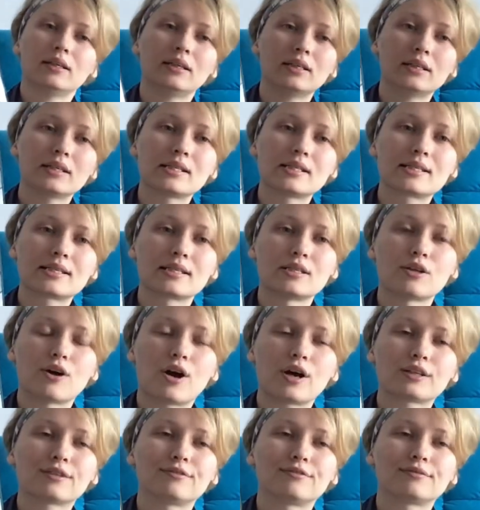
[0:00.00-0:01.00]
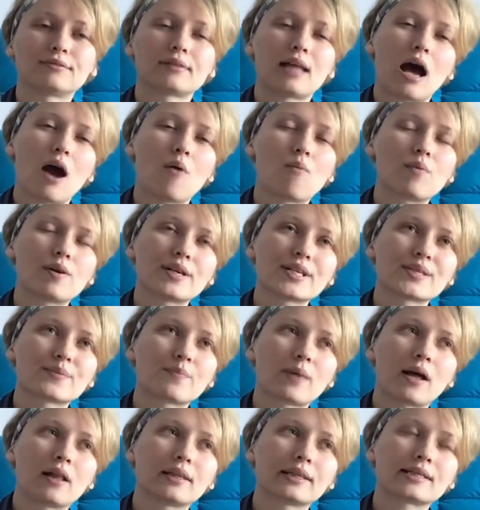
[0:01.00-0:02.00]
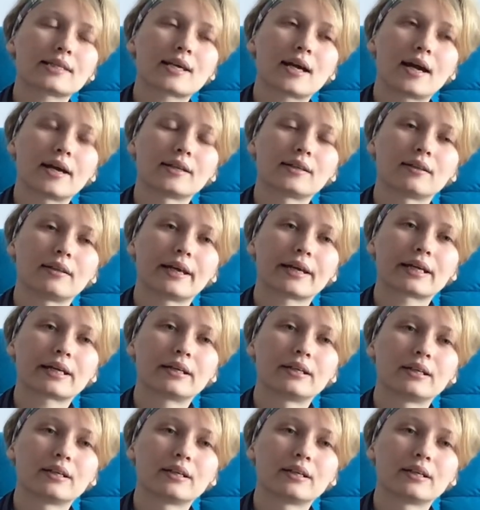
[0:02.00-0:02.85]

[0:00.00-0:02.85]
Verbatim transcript: it's not flower smell it's kind of like